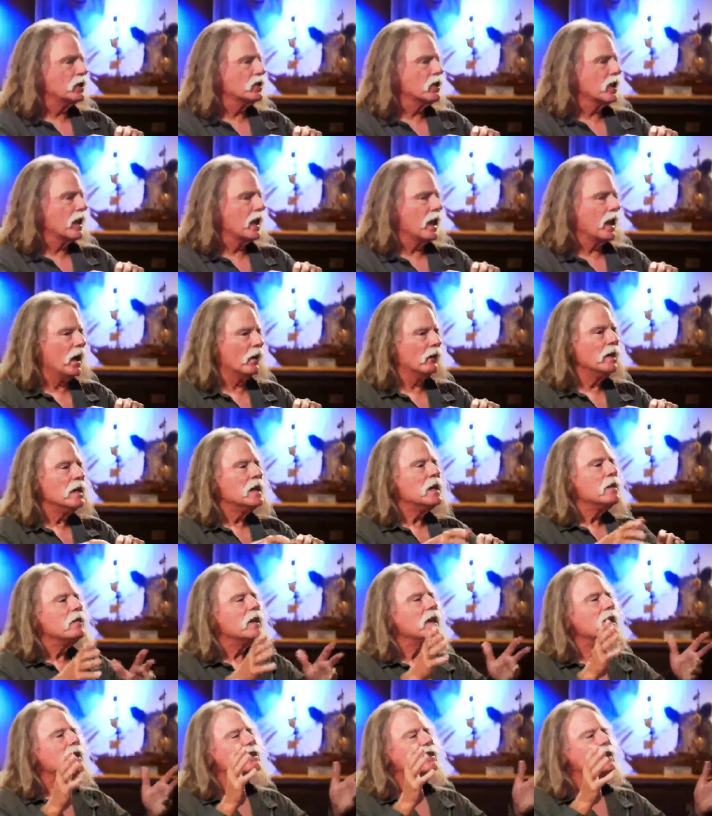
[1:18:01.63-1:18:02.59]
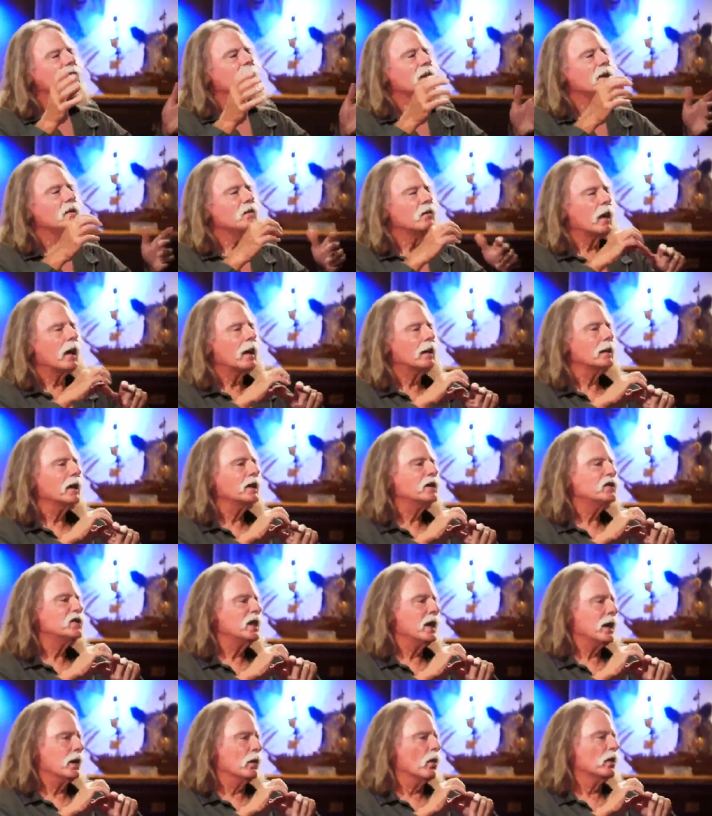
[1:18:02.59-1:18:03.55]
to have. They said it
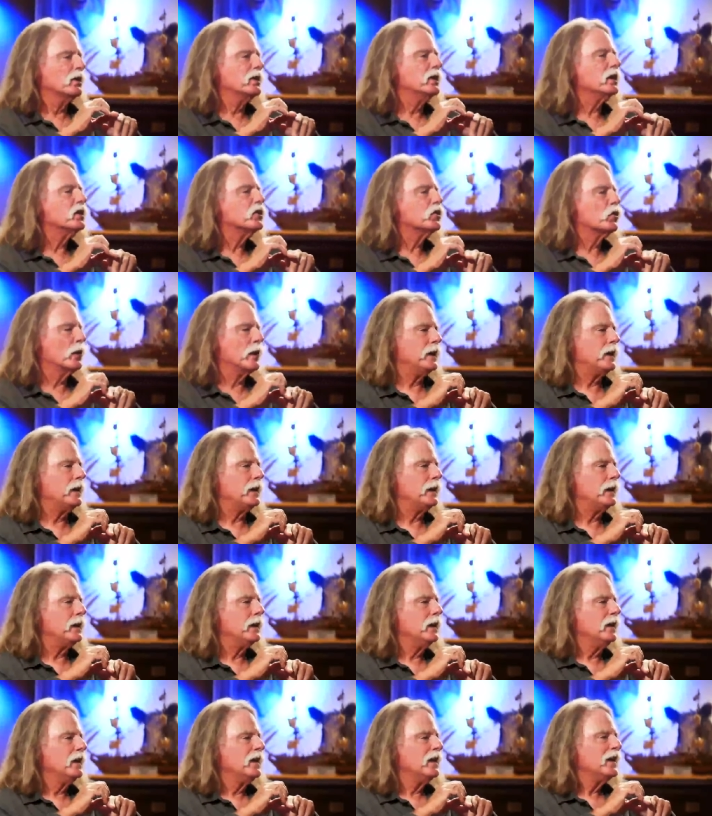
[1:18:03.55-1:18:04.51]
violates the Antarctic Treaty.